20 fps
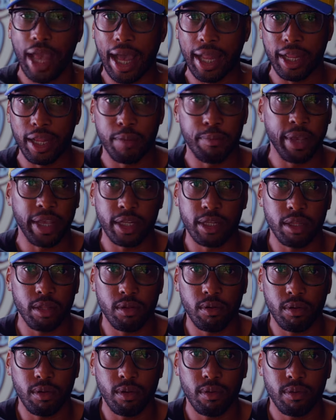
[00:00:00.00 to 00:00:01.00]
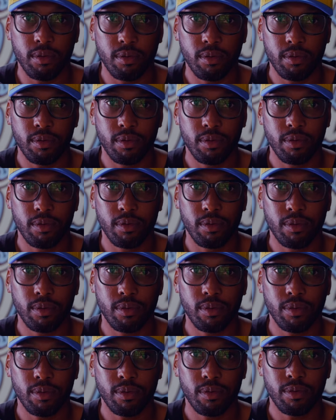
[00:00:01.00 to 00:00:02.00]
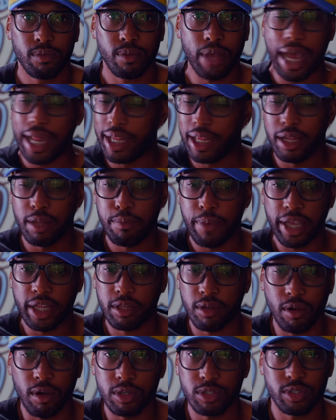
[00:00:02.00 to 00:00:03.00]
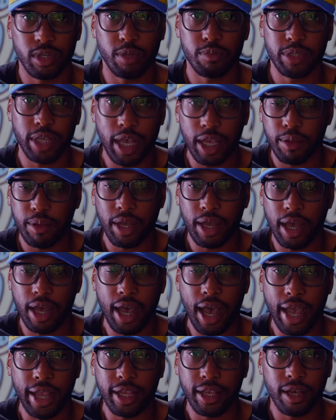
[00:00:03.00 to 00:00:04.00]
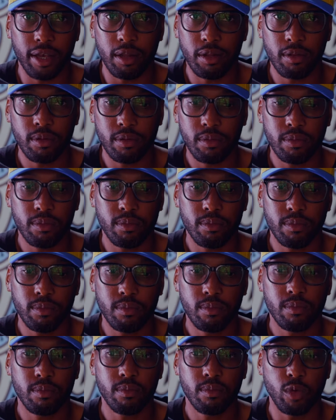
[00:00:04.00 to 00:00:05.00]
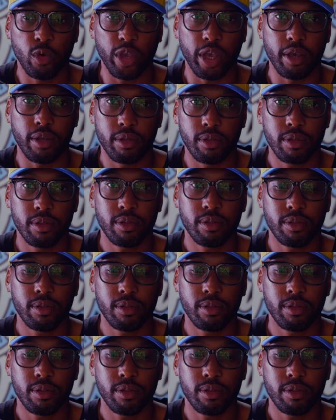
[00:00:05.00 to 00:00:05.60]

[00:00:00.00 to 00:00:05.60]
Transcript: I didn't make the logo. I didn't make the All Dreams icon. Okay.